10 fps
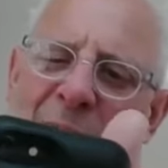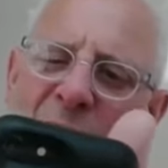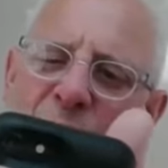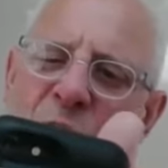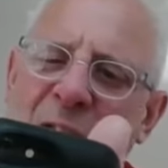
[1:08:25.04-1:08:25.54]

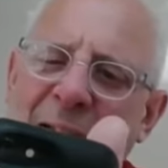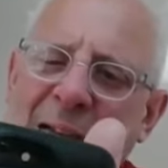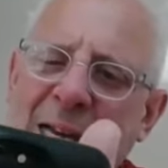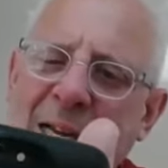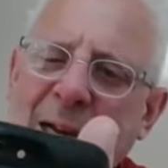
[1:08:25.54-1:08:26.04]
you
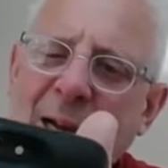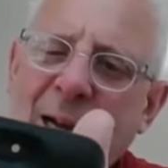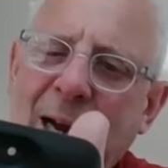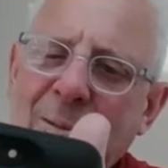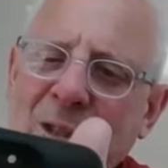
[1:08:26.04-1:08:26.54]
see,
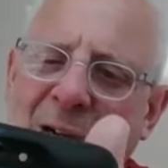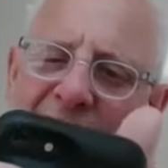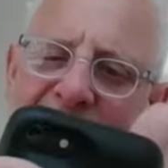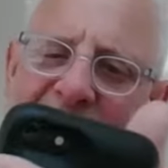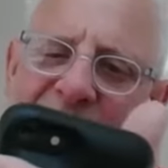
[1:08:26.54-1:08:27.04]
I'm sorry,
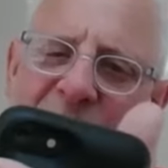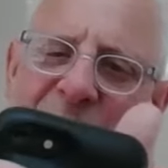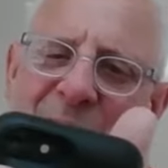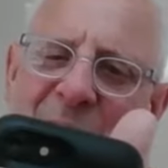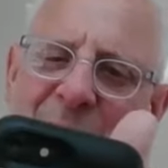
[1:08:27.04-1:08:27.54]
I have to answer.